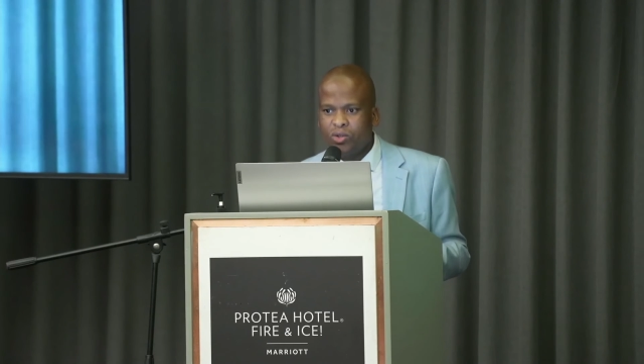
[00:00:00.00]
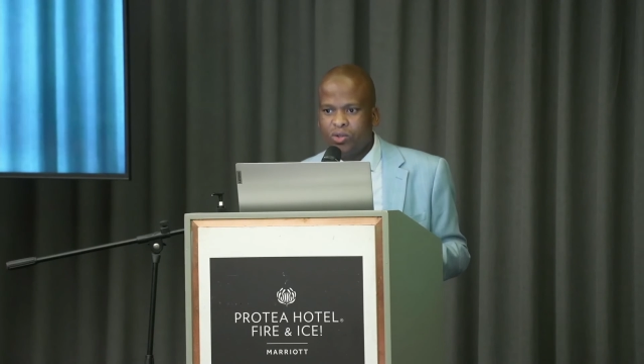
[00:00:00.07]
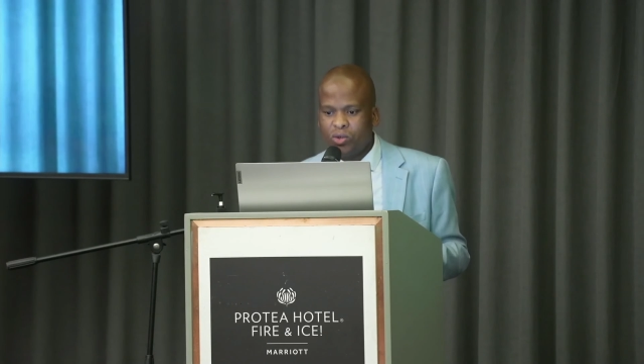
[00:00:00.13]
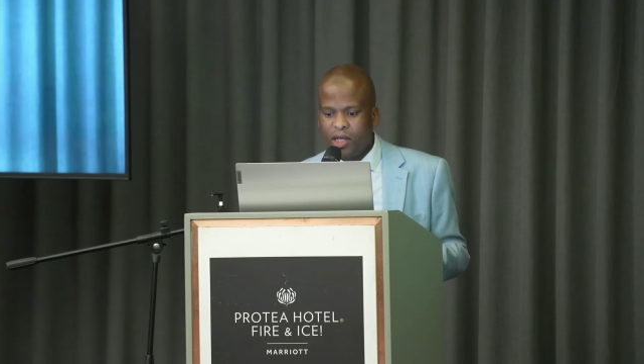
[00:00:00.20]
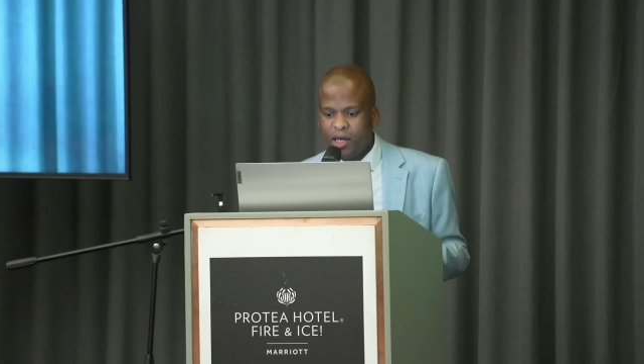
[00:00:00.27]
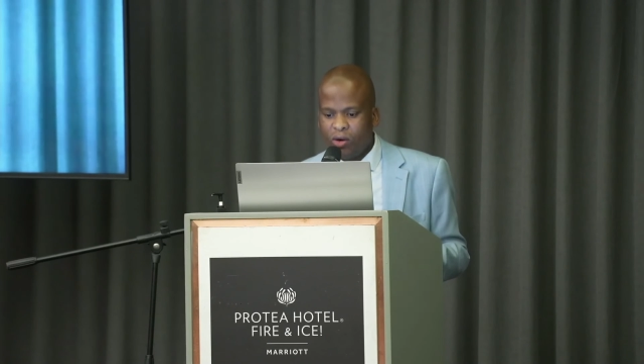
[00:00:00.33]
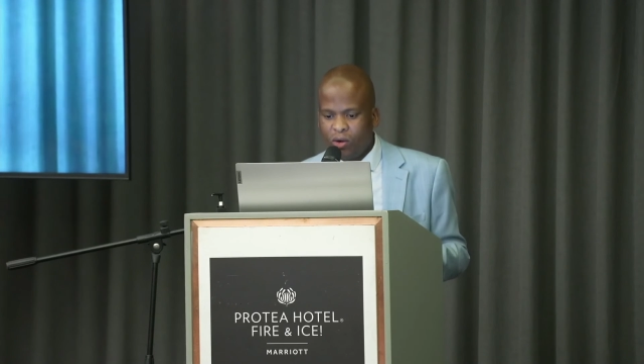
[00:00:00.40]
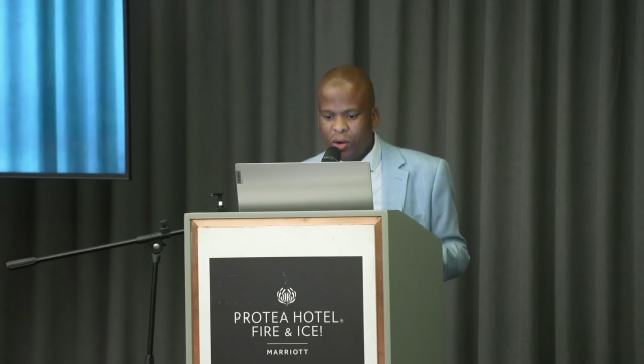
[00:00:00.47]
to
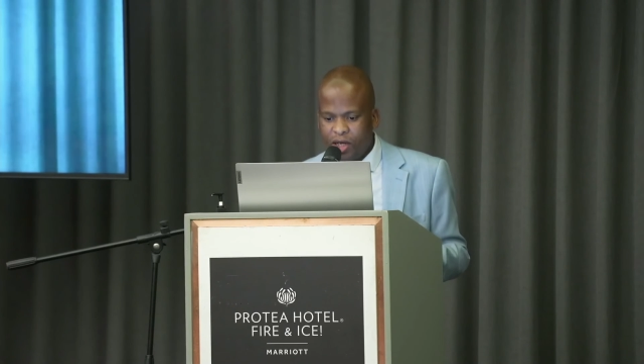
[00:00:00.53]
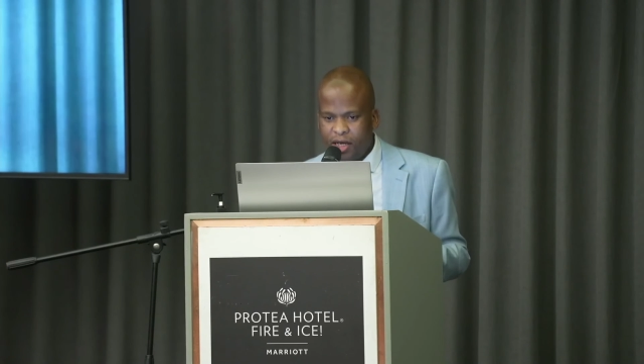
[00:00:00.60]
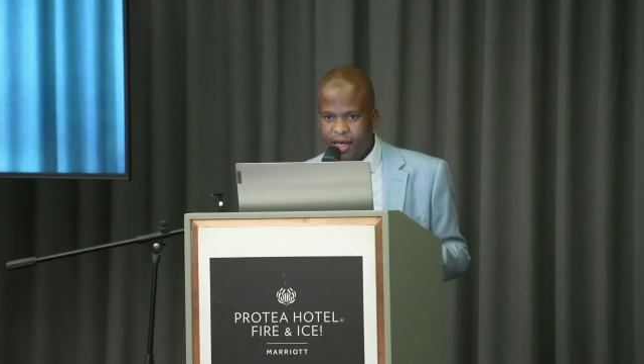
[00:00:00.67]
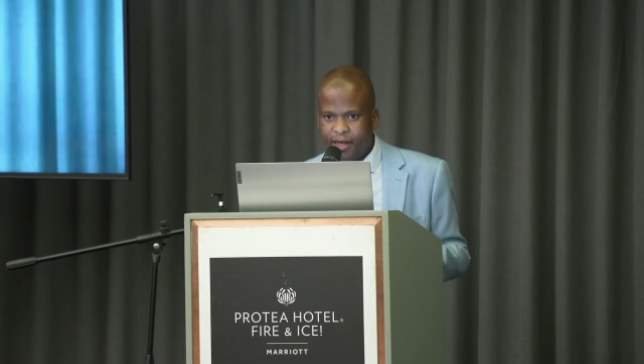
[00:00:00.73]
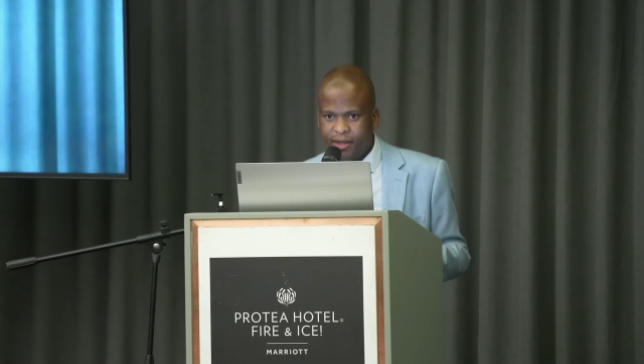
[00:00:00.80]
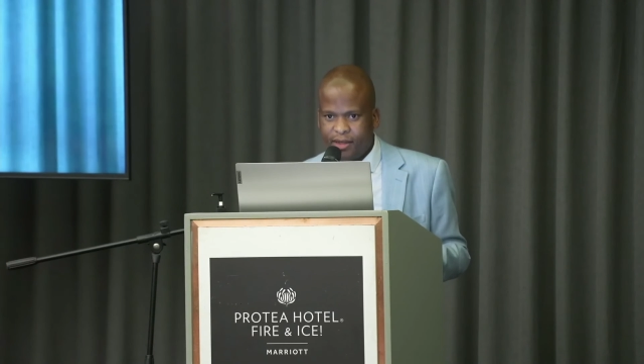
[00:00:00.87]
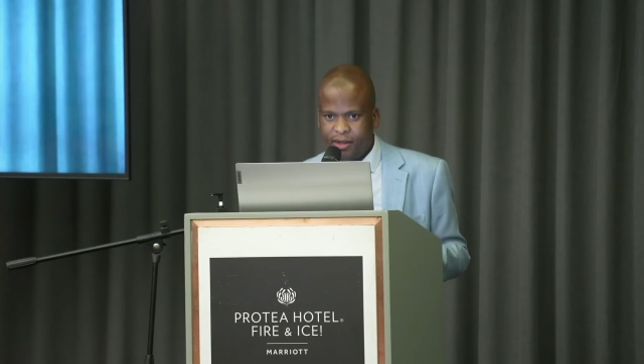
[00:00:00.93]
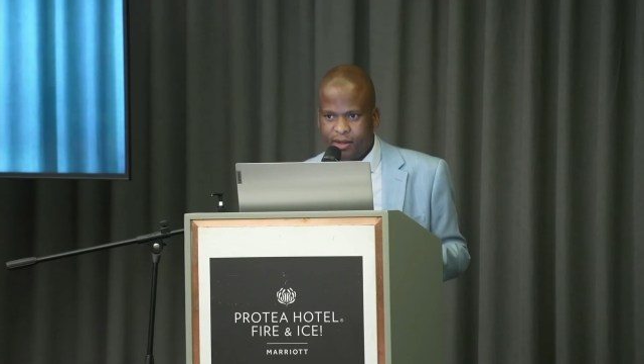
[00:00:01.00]
the
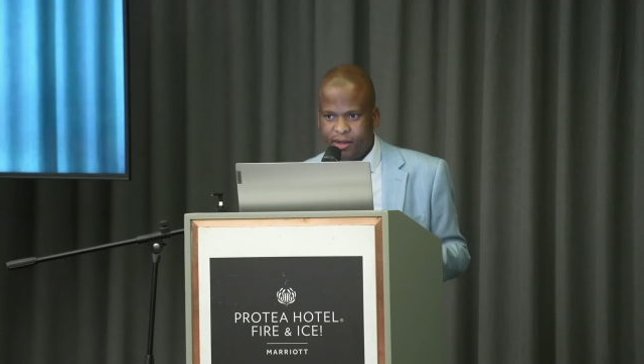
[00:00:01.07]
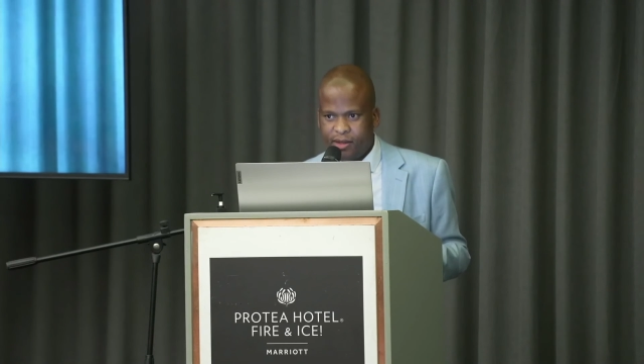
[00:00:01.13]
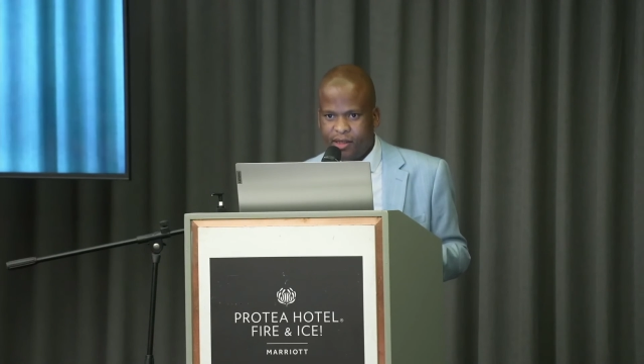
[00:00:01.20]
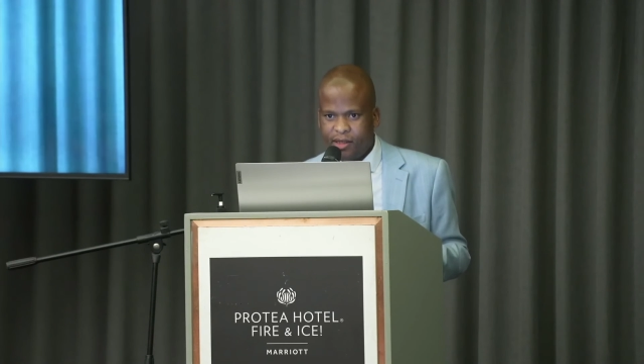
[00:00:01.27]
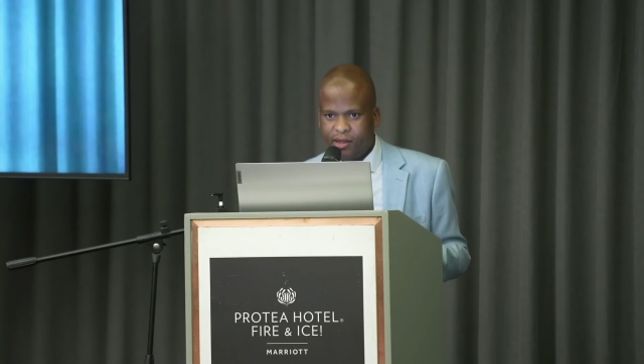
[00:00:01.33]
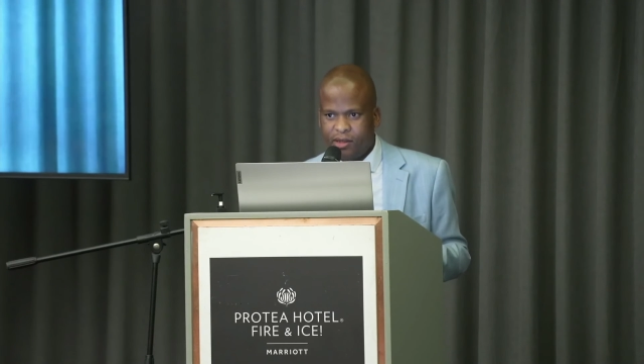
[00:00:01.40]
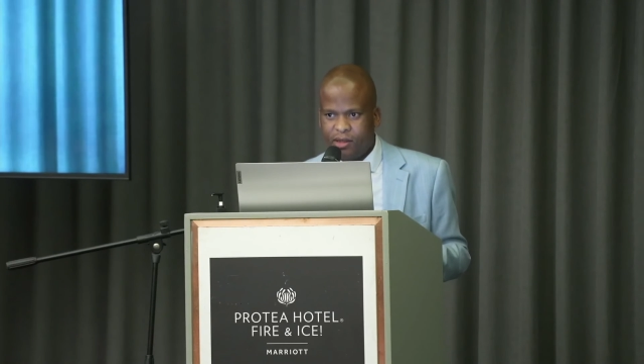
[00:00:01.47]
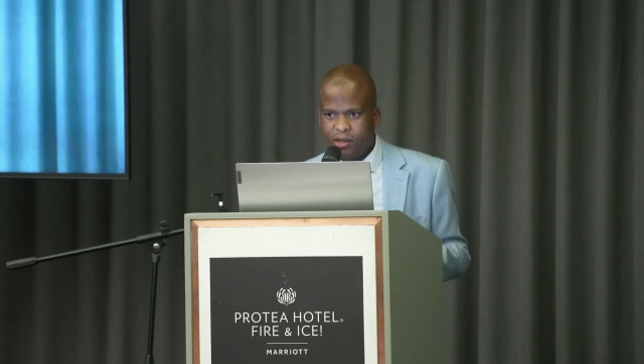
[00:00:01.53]
ordinary
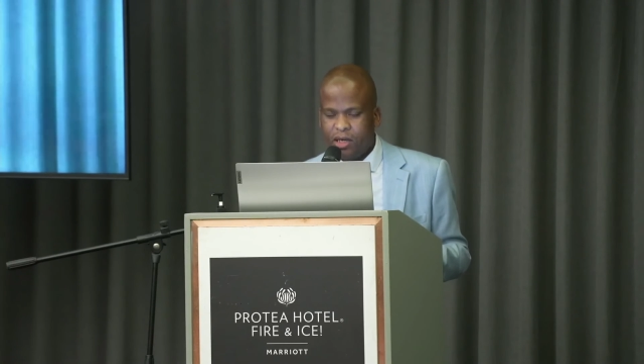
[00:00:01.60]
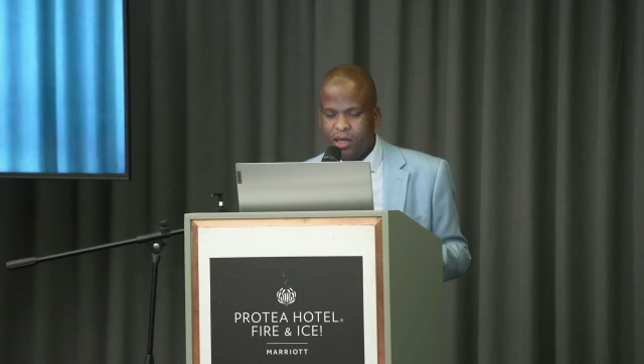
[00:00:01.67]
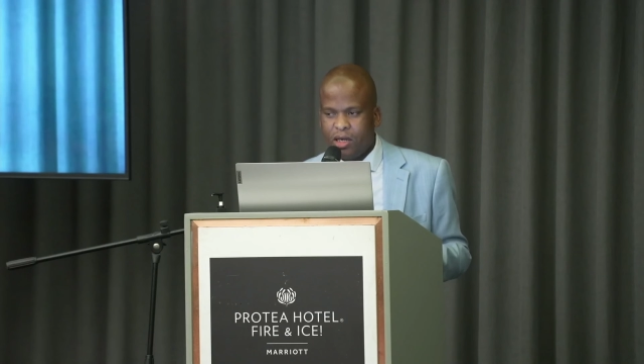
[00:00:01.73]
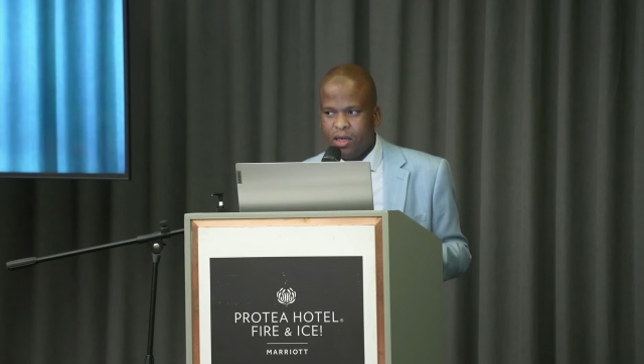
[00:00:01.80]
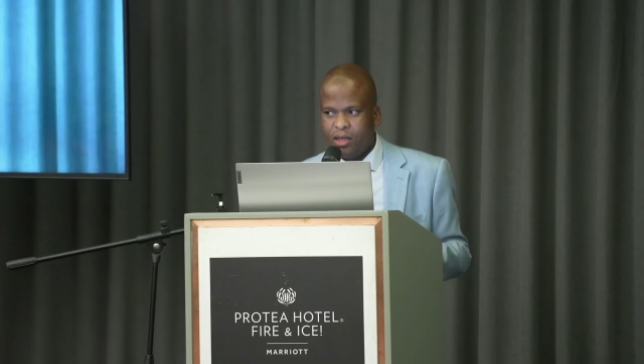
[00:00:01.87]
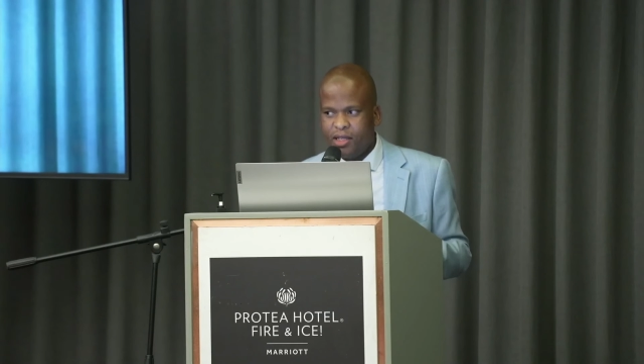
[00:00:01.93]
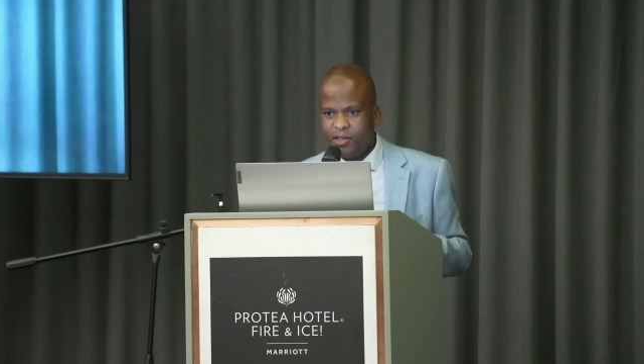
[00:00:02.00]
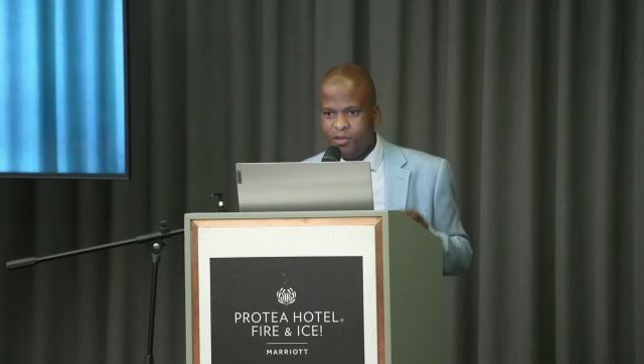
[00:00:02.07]
citizens.
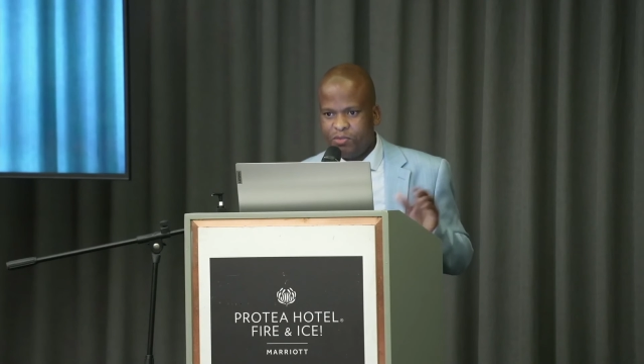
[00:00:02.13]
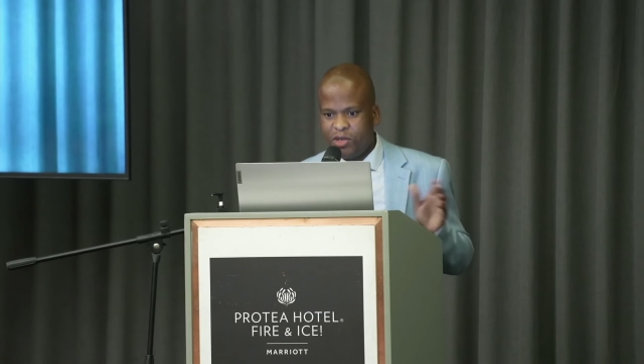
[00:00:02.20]
The